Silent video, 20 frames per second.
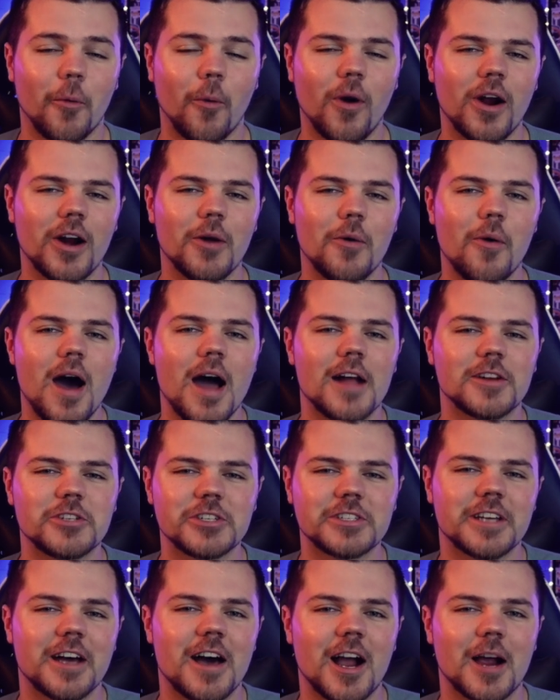We're going to watch
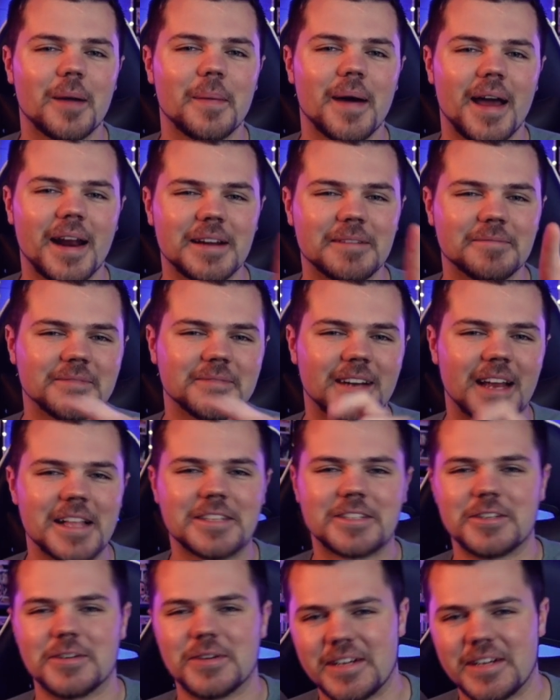it, talk about it. Let's do